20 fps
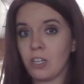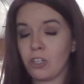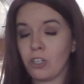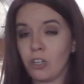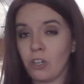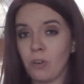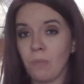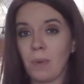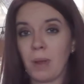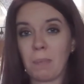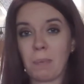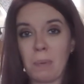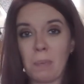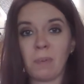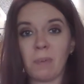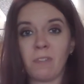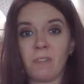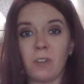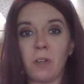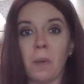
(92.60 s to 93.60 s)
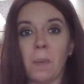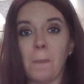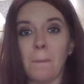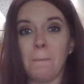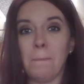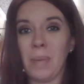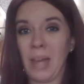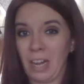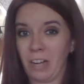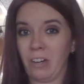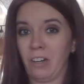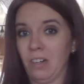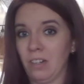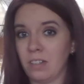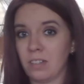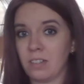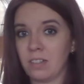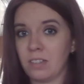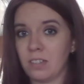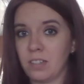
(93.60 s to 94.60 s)
to make people feel better
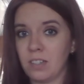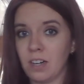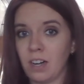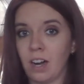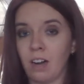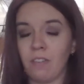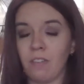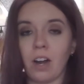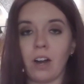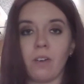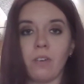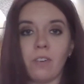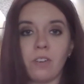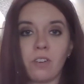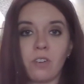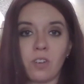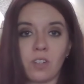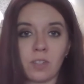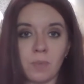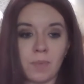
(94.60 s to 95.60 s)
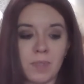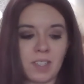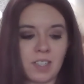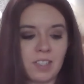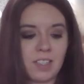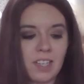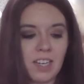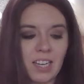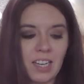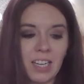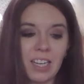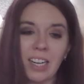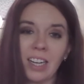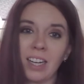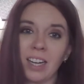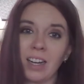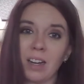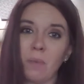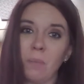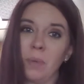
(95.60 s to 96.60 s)
around Christmas because it can get
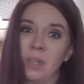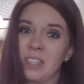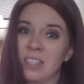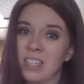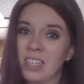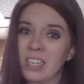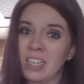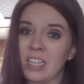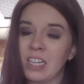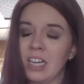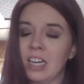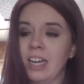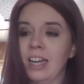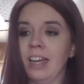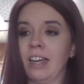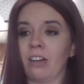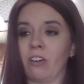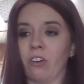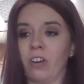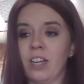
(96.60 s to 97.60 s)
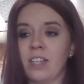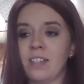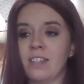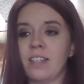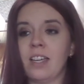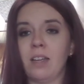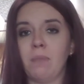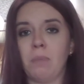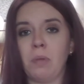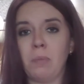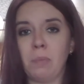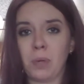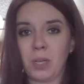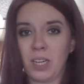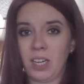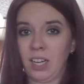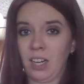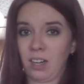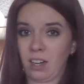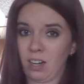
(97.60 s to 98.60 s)
kind of busy and crazy and people
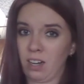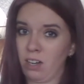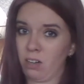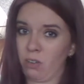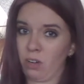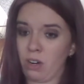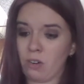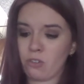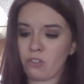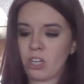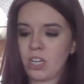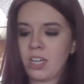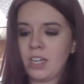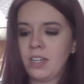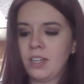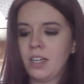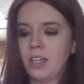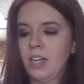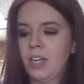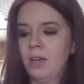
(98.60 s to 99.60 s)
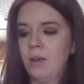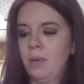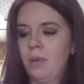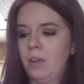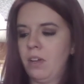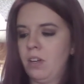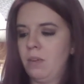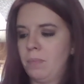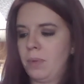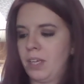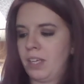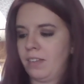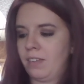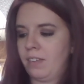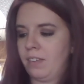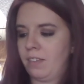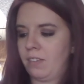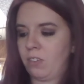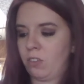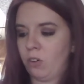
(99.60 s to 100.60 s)
can get kind of grouchy
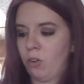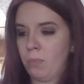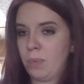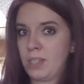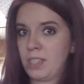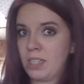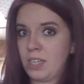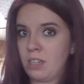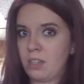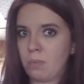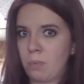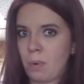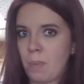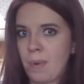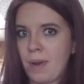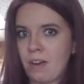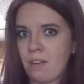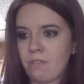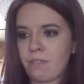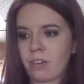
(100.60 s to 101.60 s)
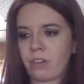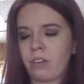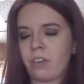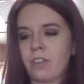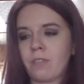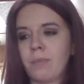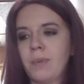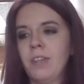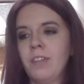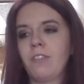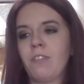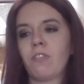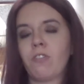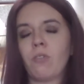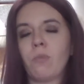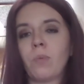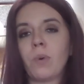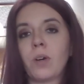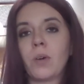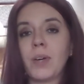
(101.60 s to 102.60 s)
because it's so busy to prepare for Christmas.
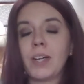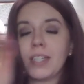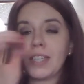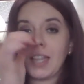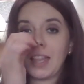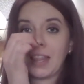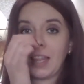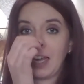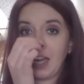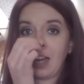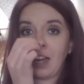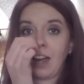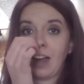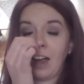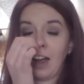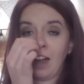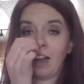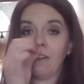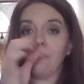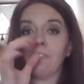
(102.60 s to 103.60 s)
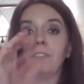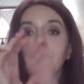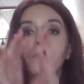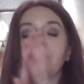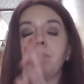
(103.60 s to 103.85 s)
So we're going to think of